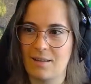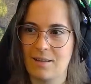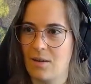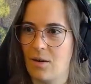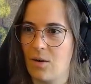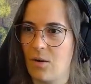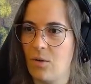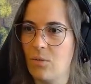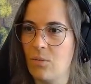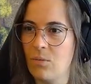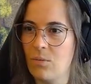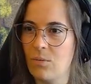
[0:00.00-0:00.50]

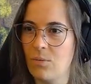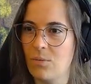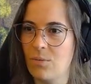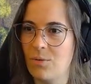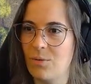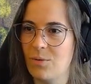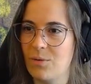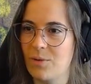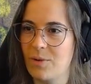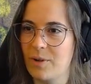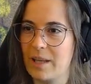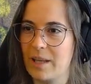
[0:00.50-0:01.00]

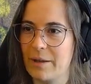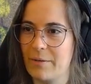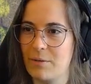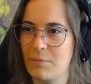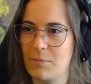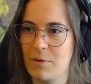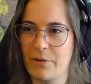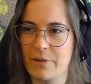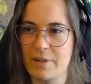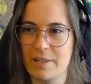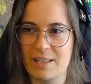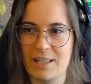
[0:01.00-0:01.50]
oh, Gaming
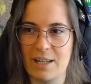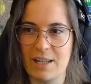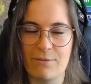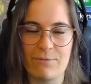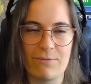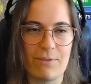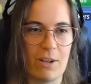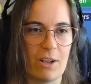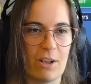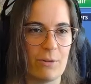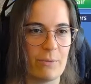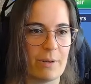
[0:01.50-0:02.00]
Mary's is now
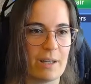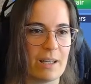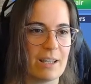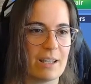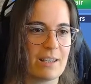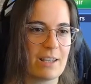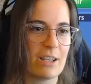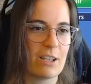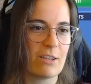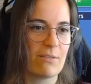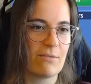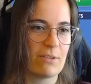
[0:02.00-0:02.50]
following.
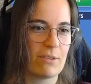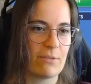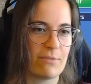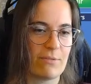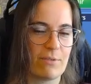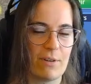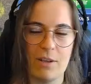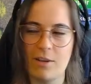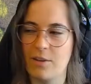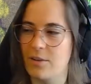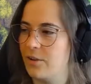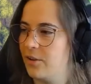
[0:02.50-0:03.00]
Thank you for the
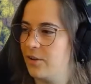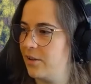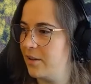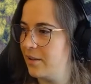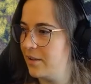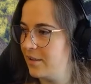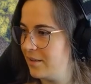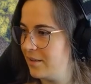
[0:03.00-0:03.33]
follow.